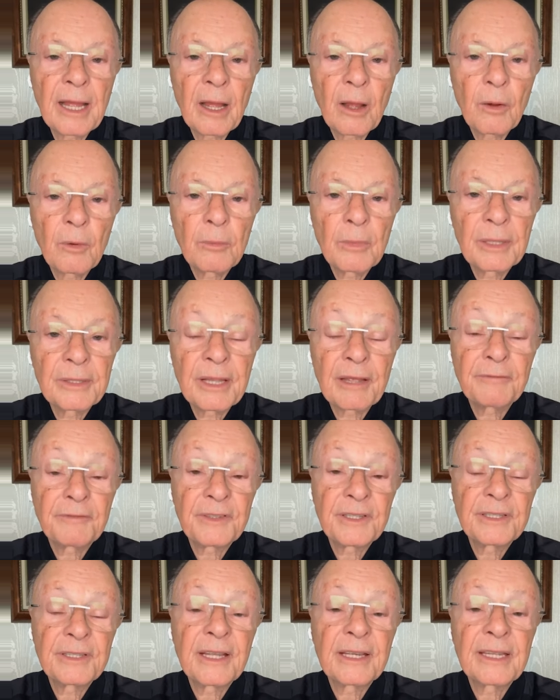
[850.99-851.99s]
loss
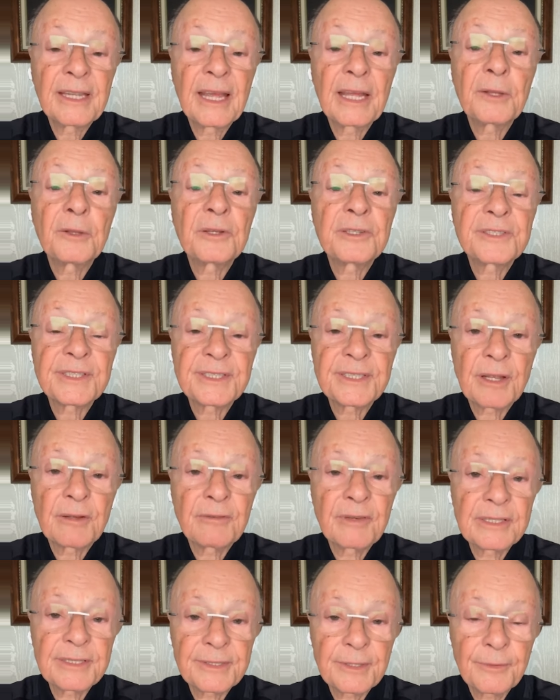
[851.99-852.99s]
we can experience,
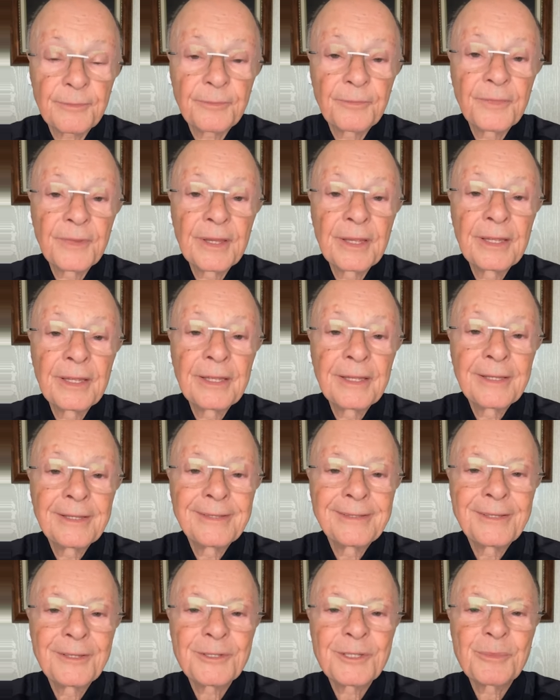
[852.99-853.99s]
which is our
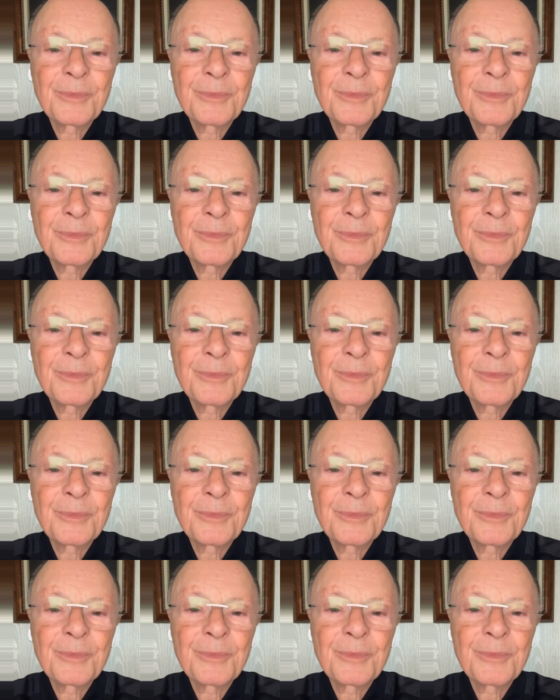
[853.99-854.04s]
salvation.